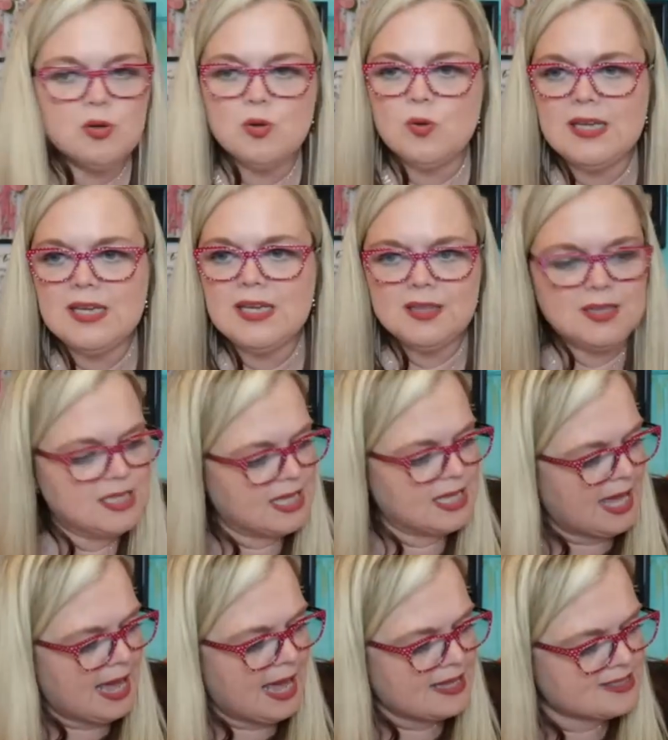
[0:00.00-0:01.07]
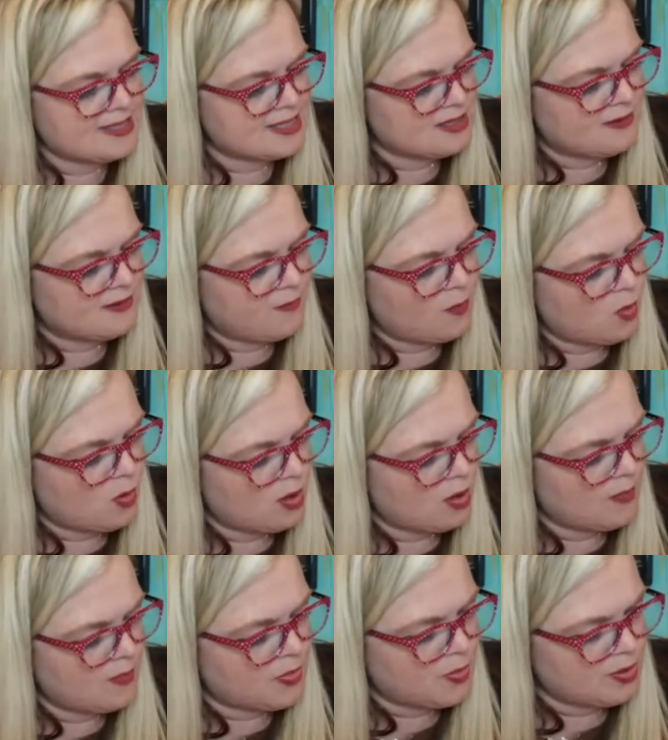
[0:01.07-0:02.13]
get the cats for
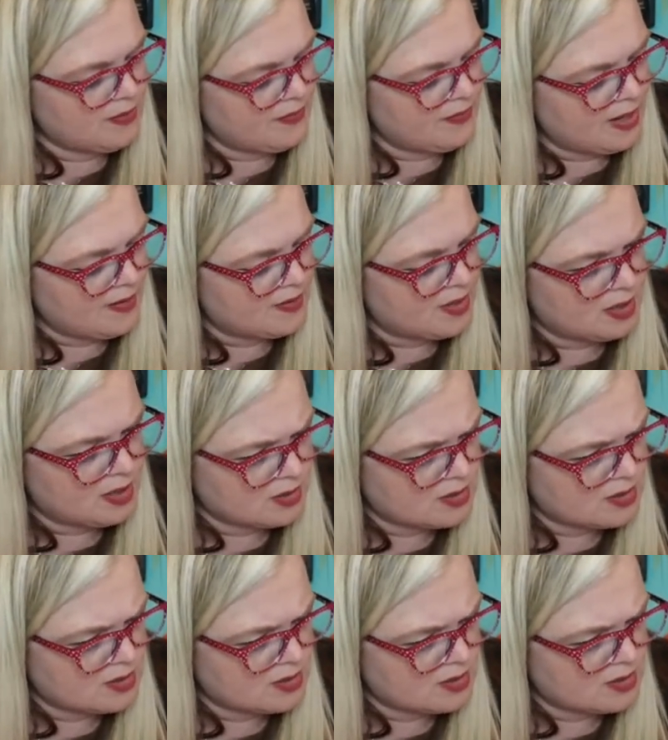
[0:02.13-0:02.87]
thirty-five dollars.